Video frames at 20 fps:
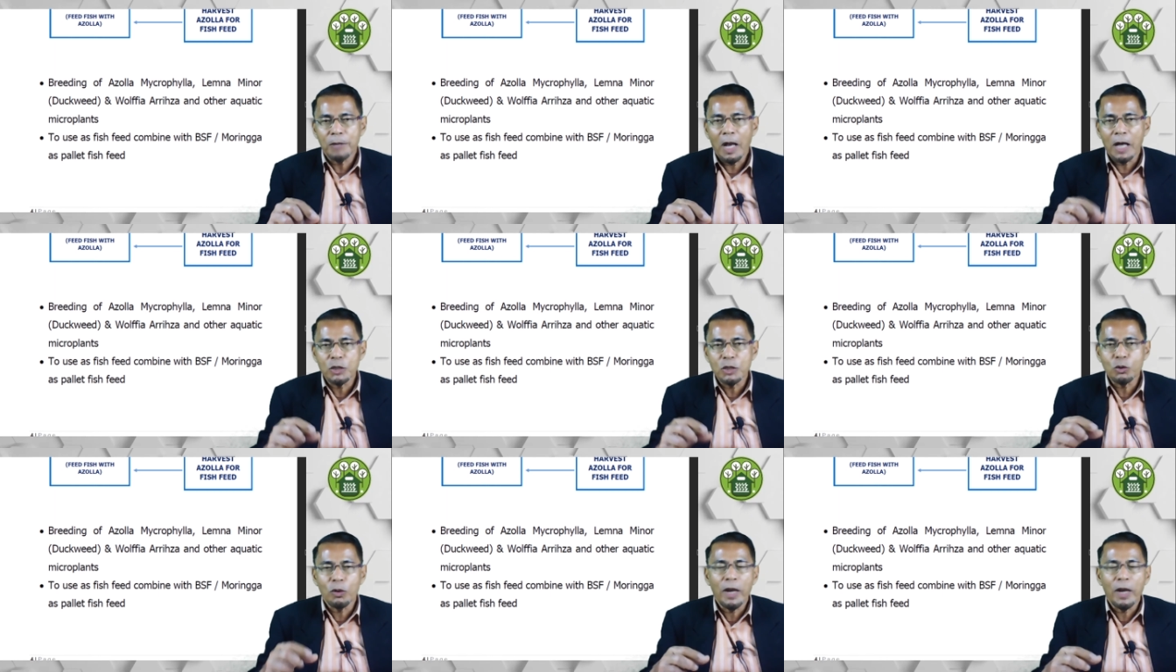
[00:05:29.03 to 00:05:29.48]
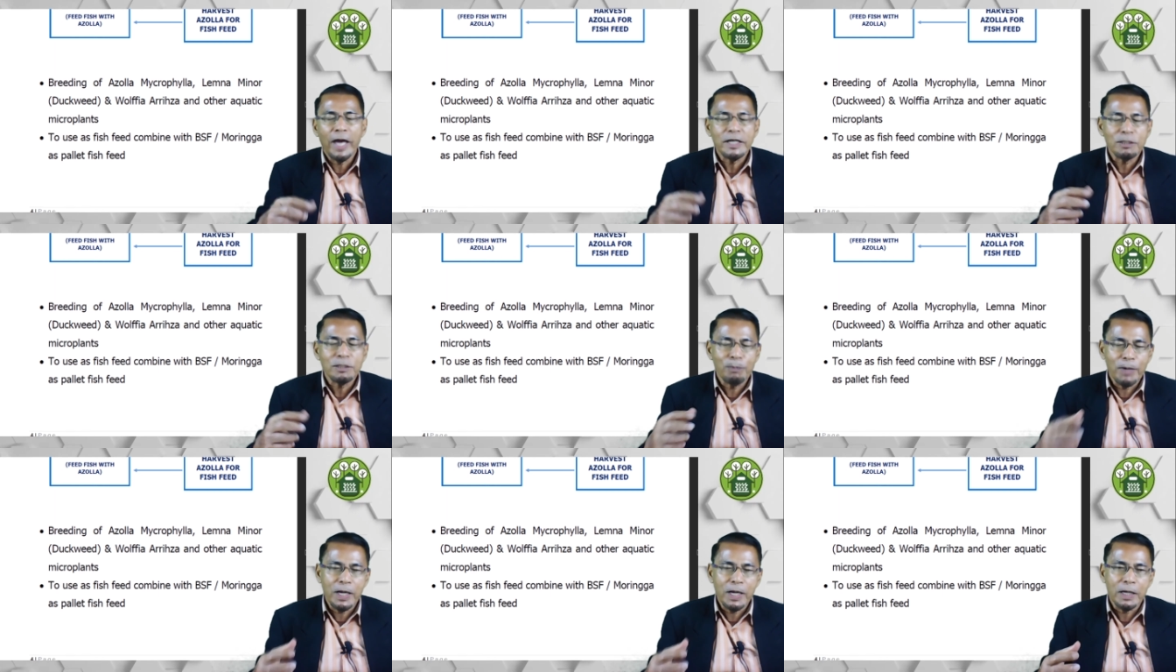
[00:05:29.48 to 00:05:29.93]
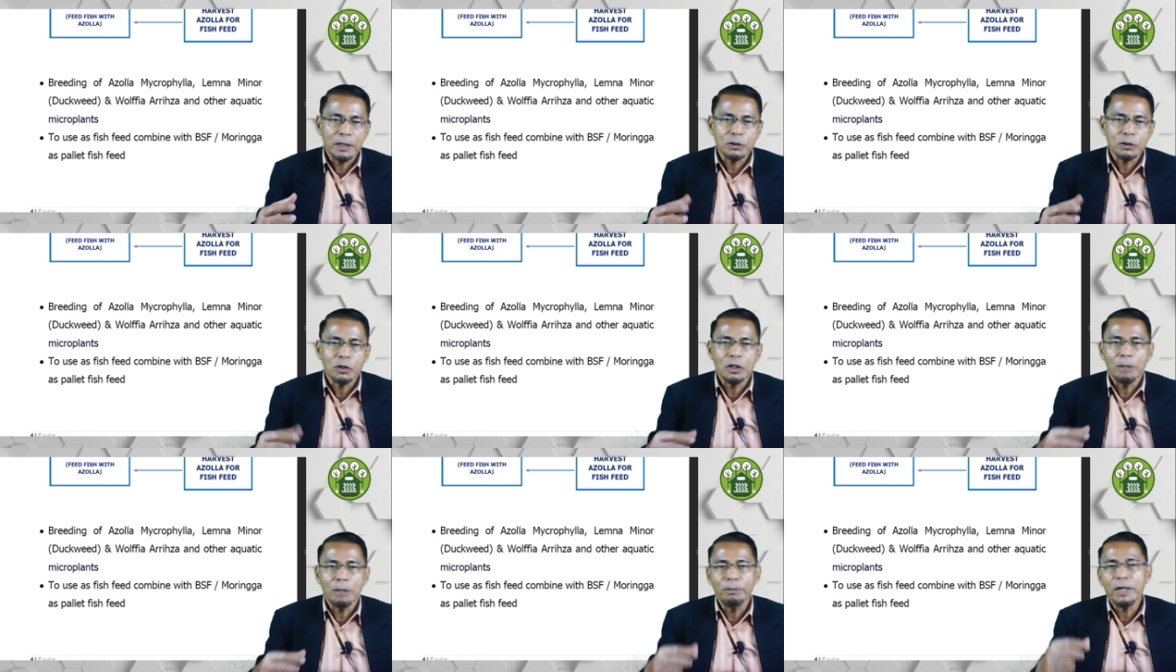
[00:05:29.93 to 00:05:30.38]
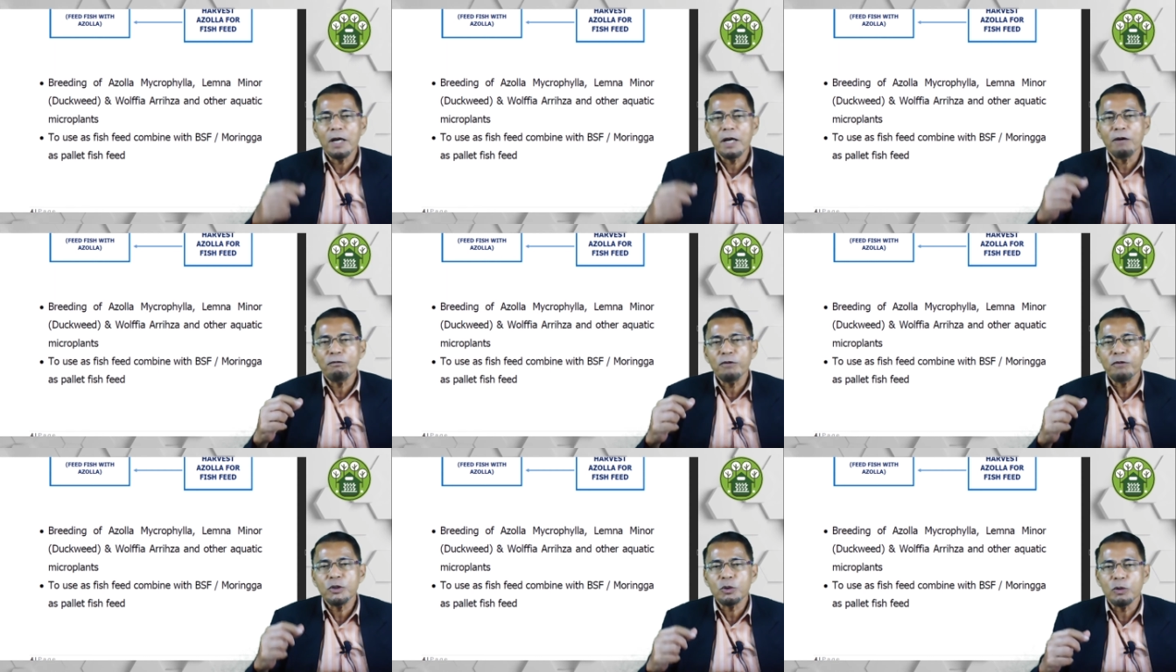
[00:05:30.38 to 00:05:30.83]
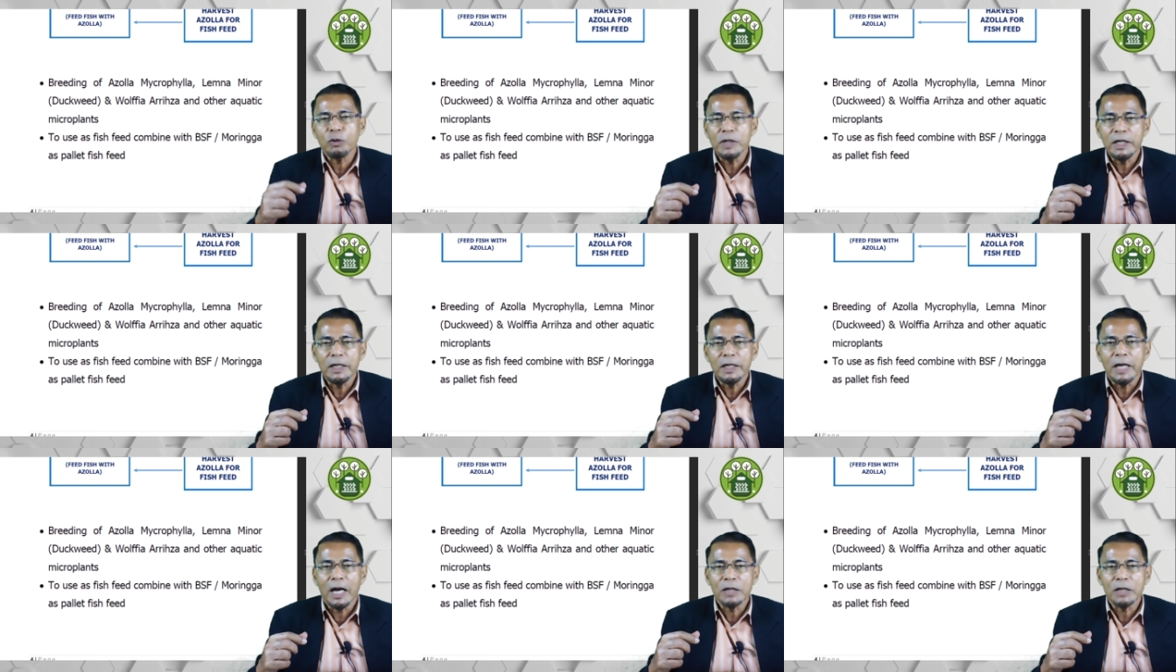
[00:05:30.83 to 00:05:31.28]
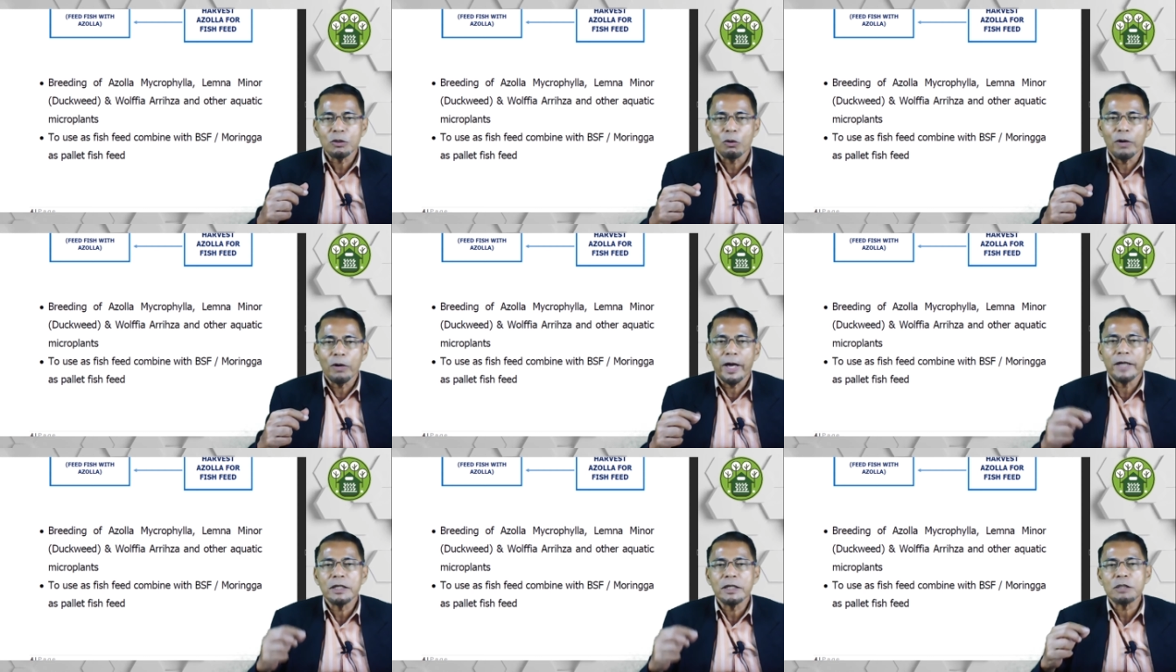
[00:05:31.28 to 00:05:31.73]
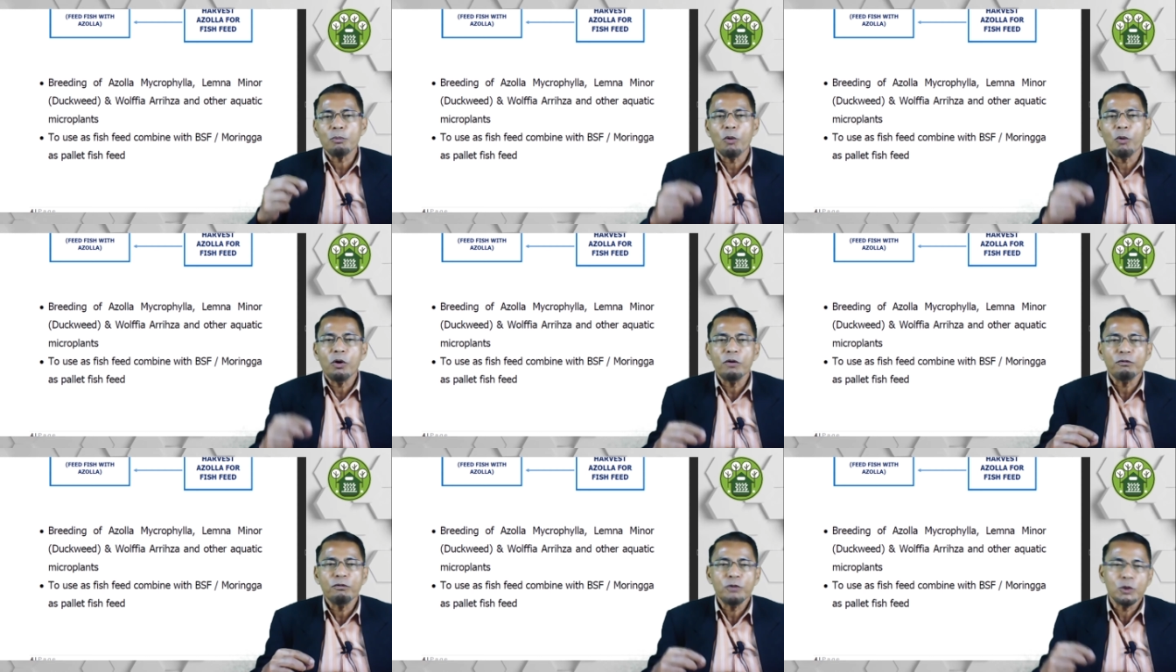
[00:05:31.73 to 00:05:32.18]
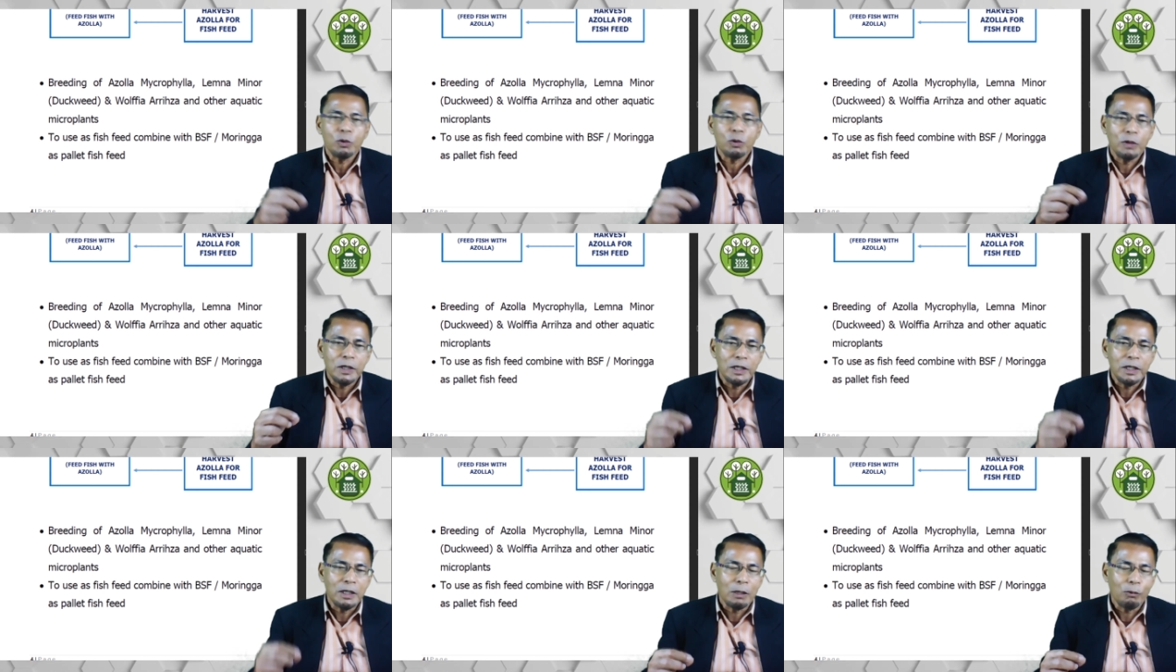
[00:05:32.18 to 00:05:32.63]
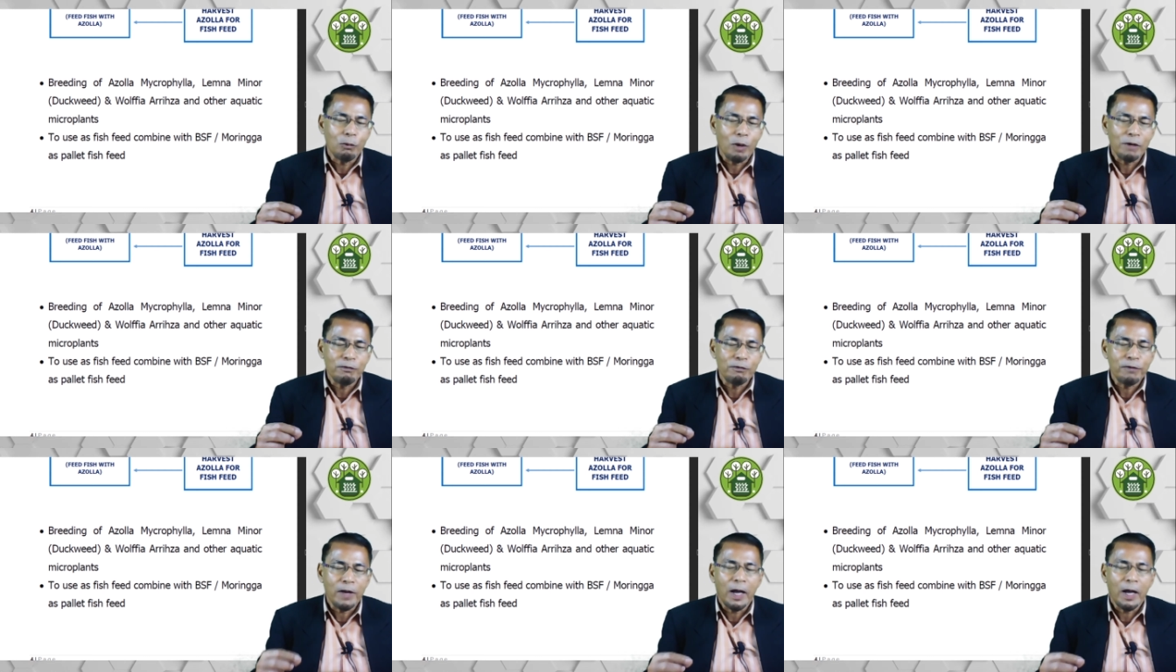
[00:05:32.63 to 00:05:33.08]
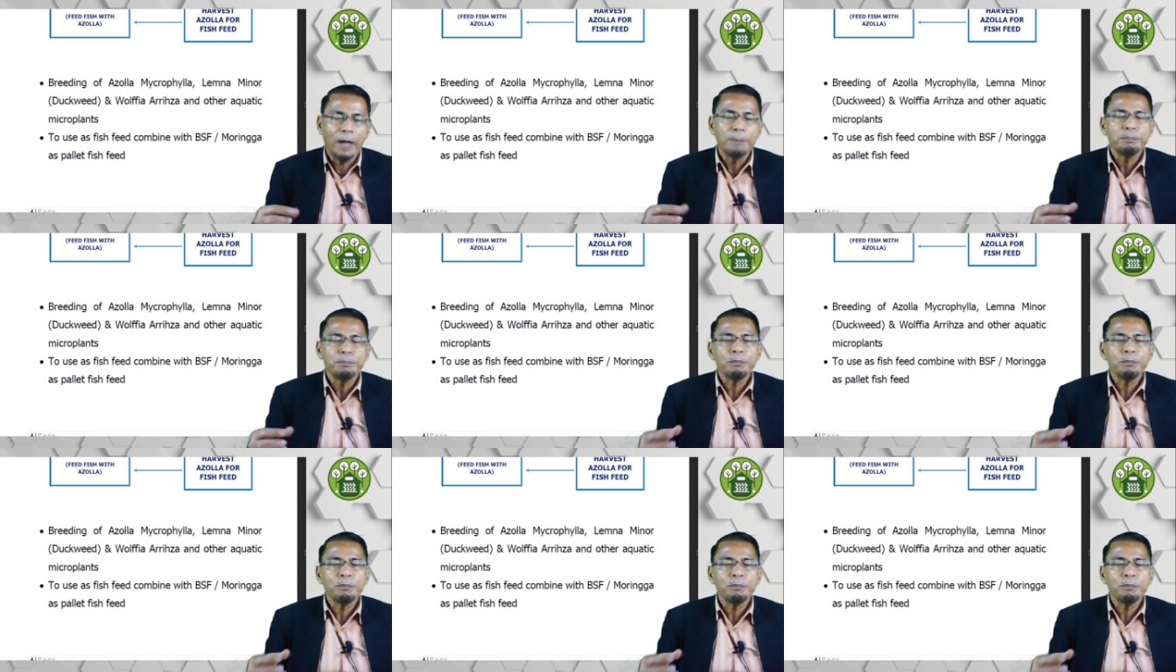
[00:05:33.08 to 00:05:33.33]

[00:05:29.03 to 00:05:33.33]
Azolla is bigger. So the bigger fish will eat the Azolla, the smaller fish will eat the Walfia.